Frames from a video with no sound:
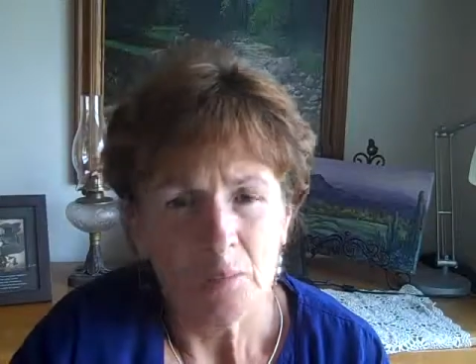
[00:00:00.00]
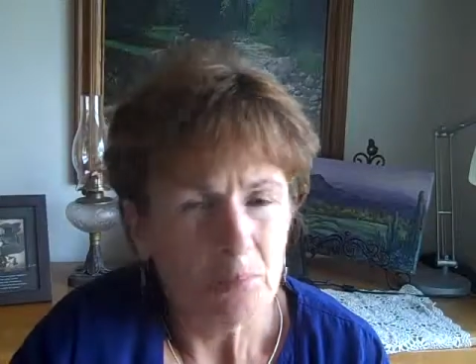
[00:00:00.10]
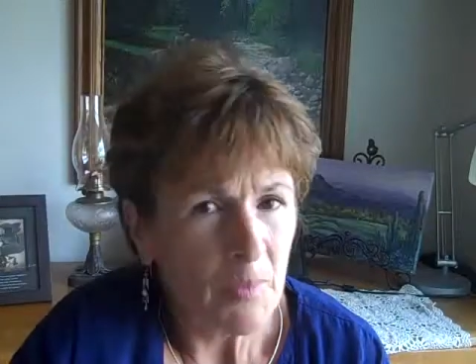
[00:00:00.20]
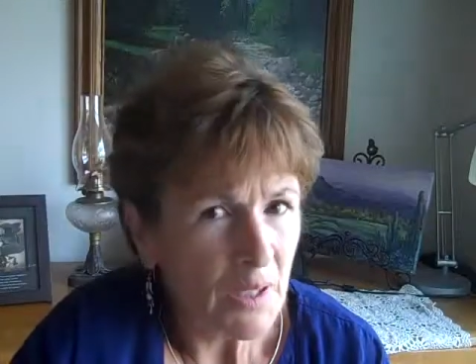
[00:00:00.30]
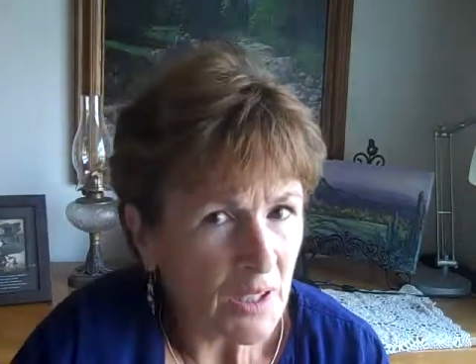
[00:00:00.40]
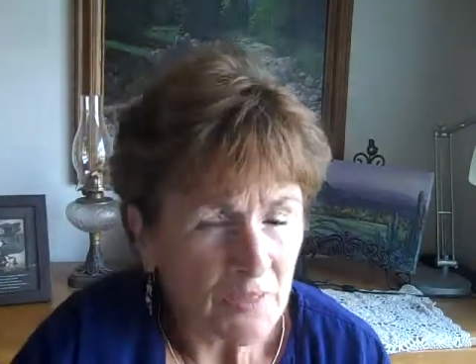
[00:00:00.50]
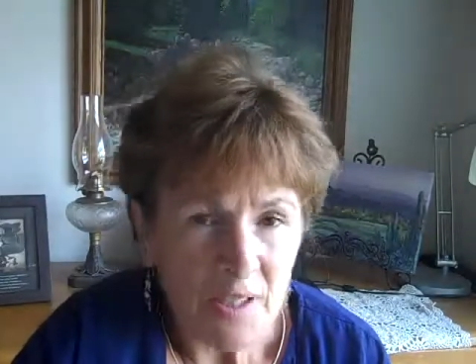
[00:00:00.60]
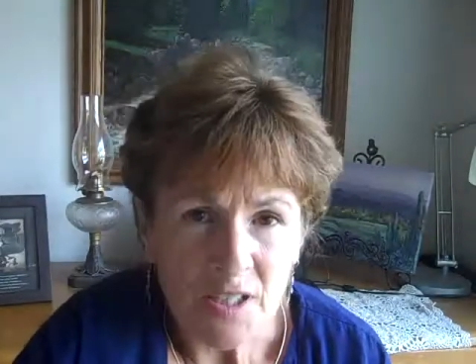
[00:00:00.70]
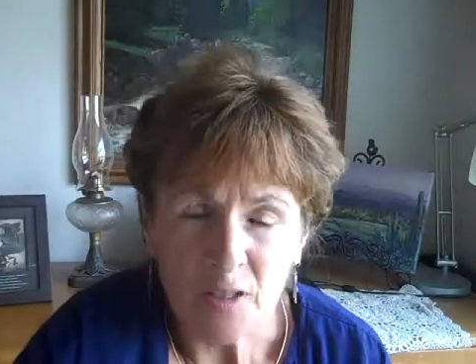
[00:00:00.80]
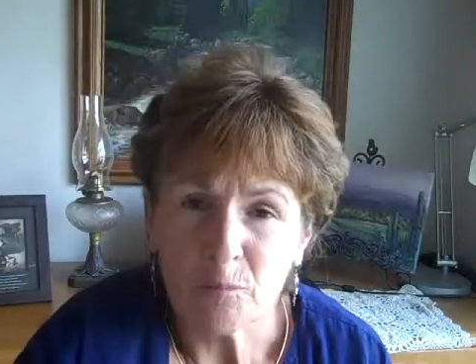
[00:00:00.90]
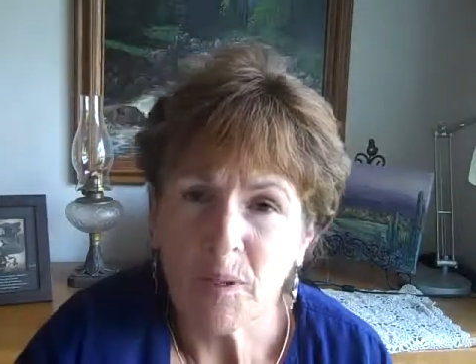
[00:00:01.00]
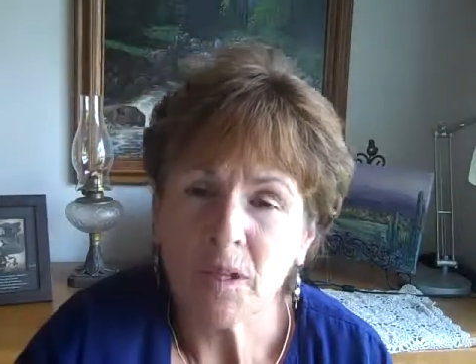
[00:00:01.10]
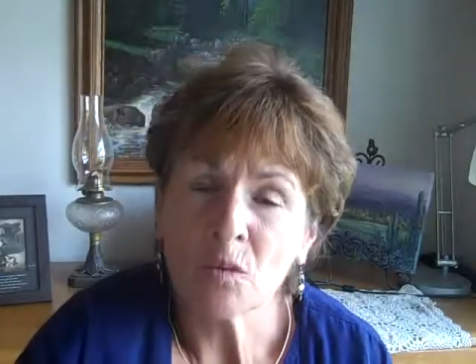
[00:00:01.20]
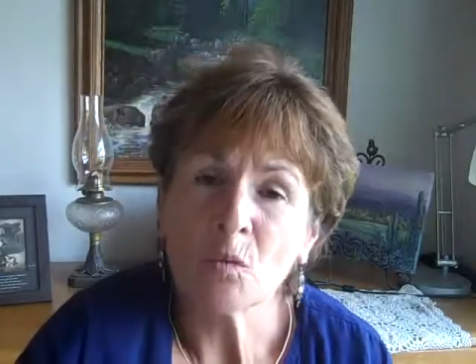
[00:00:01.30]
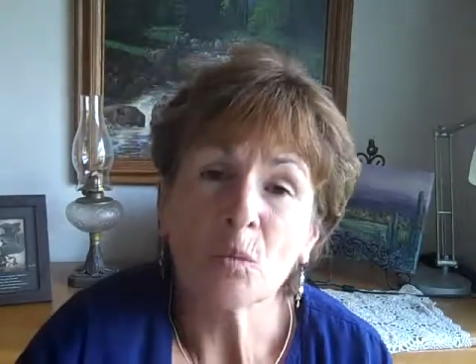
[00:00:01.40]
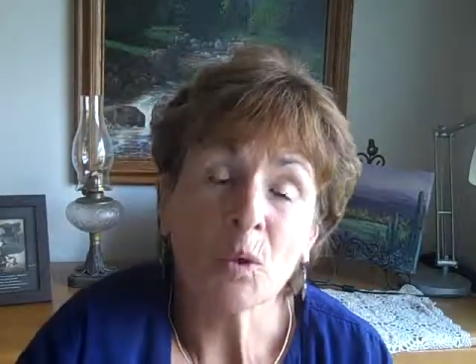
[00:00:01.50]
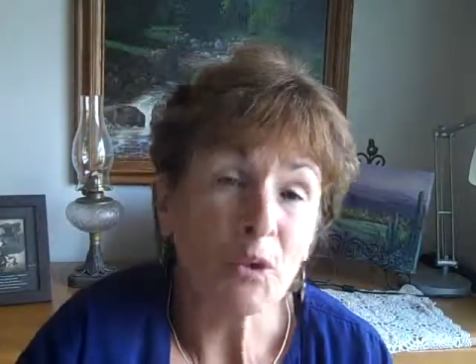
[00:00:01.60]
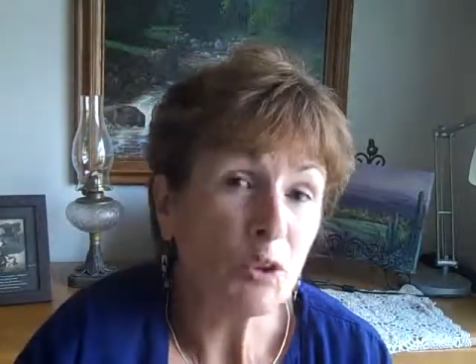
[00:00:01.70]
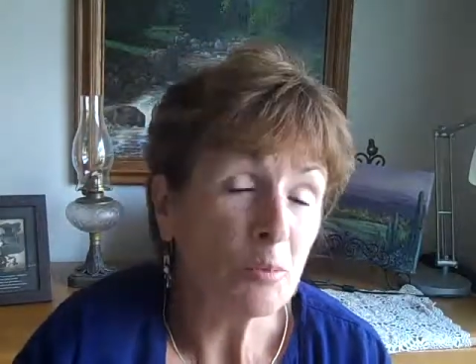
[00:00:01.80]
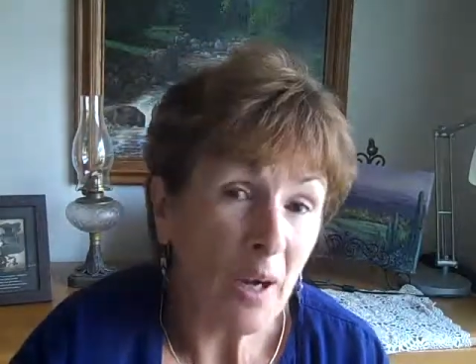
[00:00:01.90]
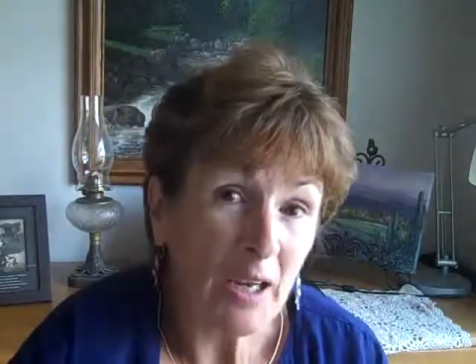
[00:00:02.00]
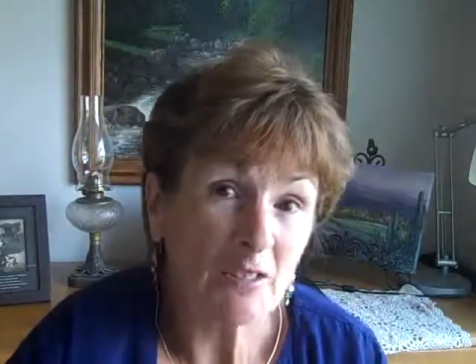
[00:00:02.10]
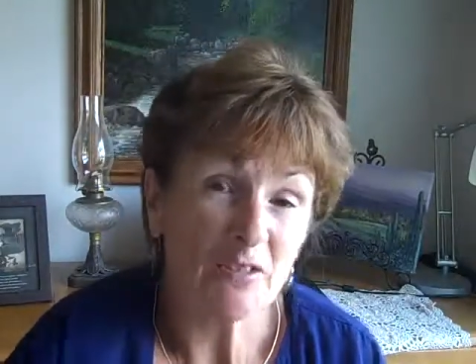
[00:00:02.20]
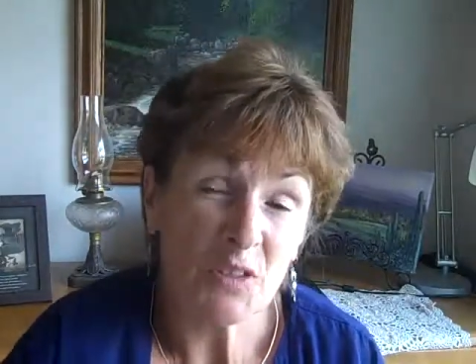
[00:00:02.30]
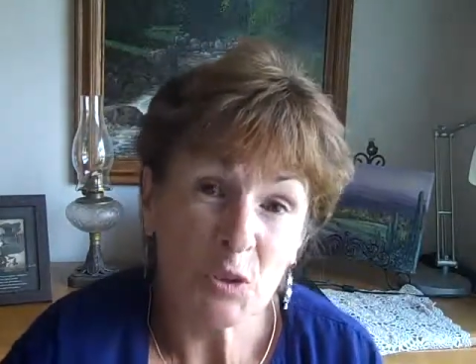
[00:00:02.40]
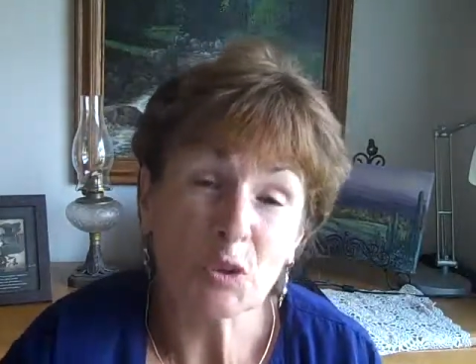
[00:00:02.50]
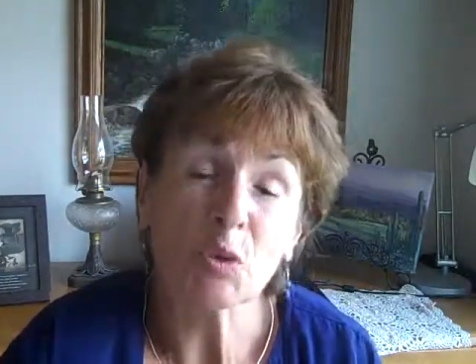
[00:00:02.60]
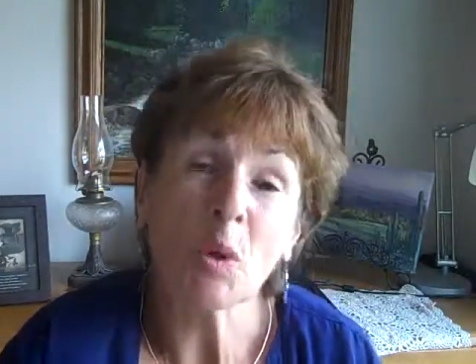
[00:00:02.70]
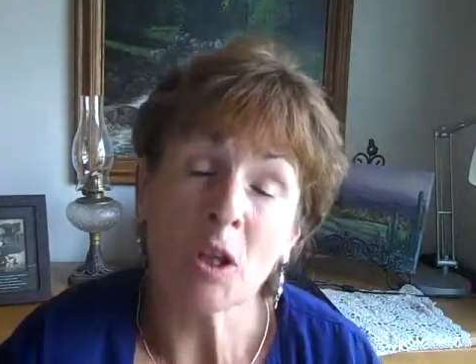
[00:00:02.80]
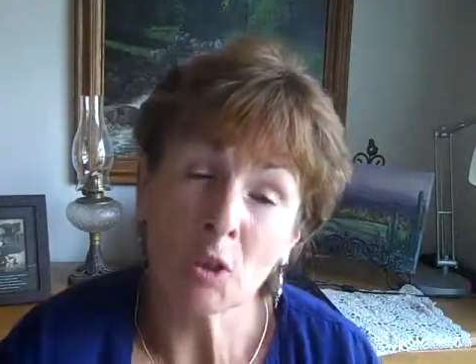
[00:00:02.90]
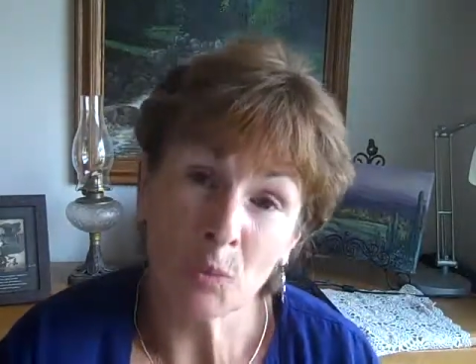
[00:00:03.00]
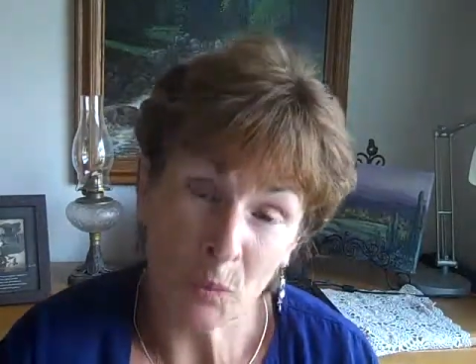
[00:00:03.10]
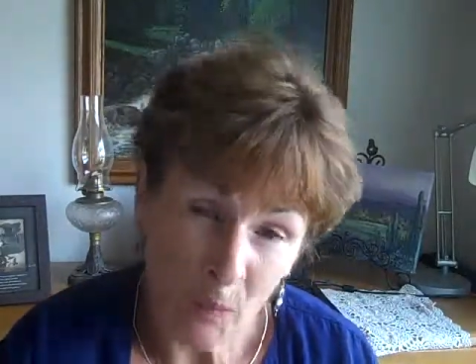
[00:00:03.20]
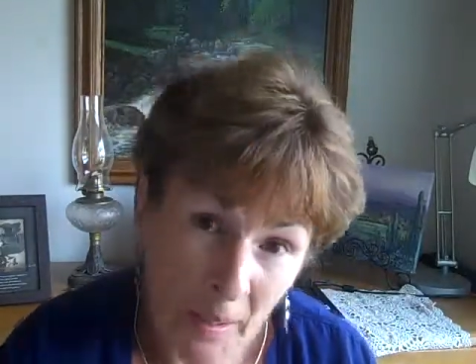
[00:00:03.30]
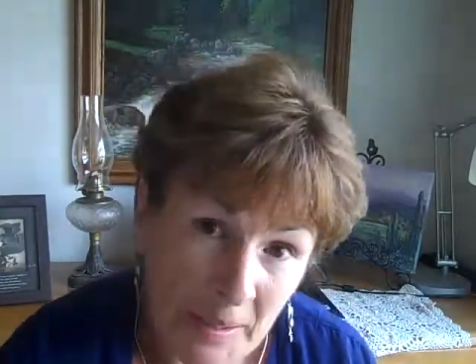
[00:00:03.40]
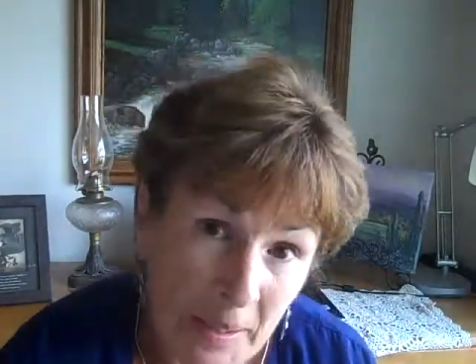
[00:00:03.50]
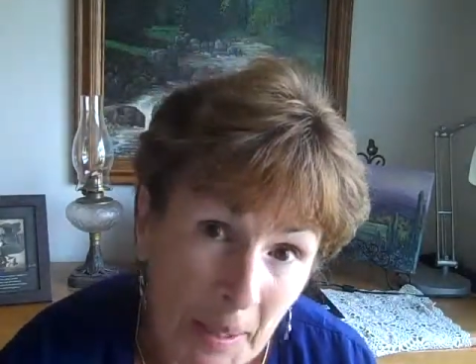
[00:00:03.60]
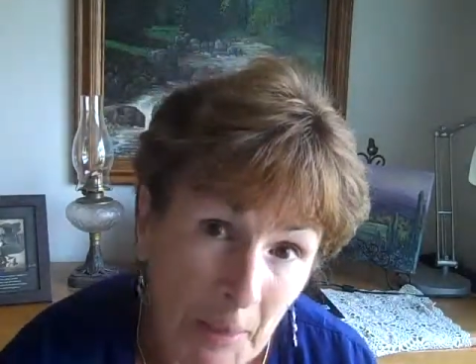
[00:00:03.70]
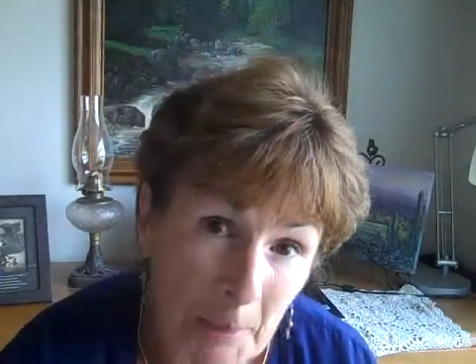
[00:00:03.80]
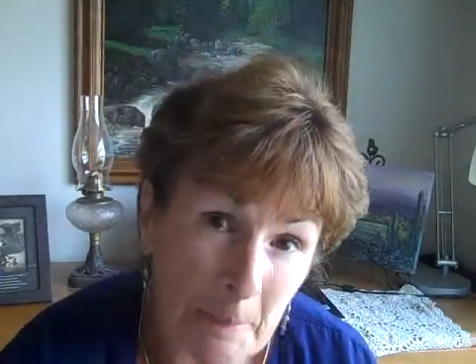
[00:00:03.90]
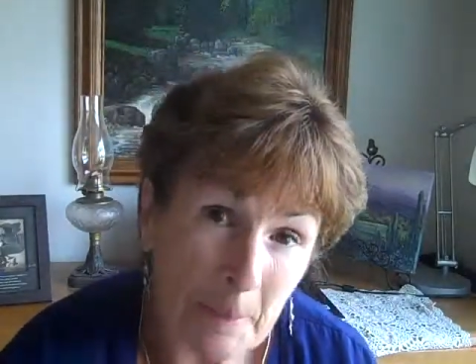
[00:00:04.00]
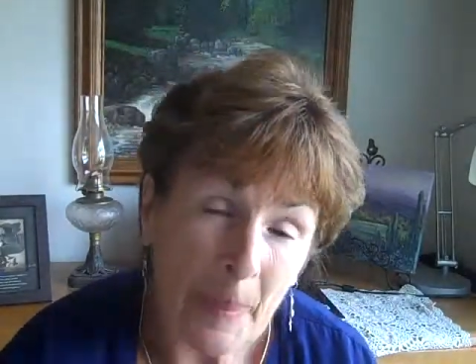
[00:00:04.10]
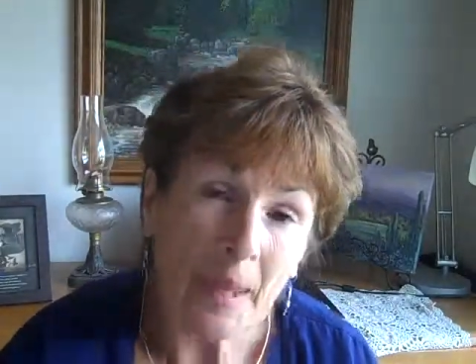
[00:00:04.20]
Many of us have been where you might feel you are right now.